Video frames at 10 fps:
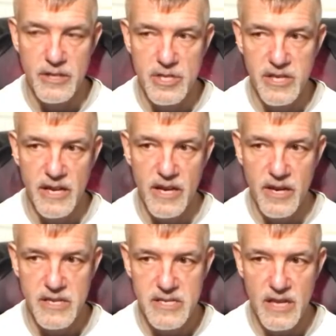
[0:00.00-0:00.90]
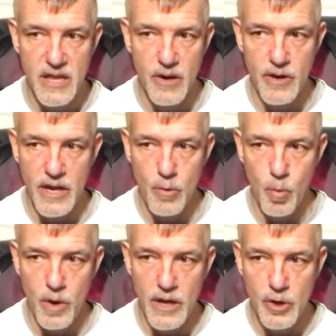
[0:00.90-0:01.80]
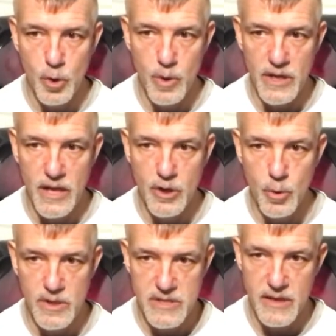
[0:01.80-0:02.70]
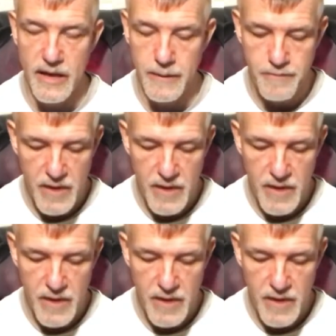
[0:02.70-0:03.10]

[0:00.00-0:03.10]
I just let it kind of sit there and do its thing.